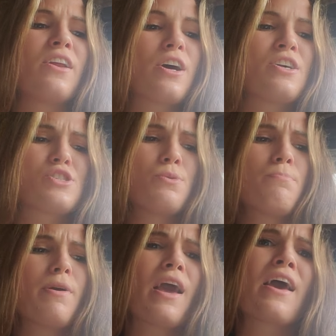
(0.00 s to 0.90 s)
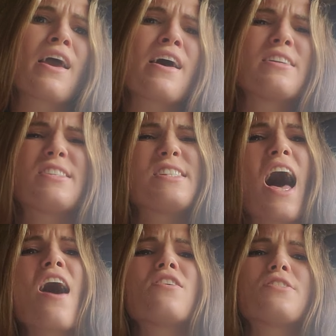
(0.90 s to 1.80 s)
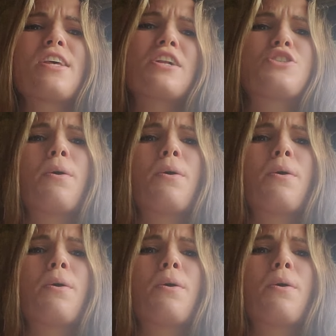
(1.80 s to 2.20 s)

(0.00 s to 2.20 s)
Cause to me it's all such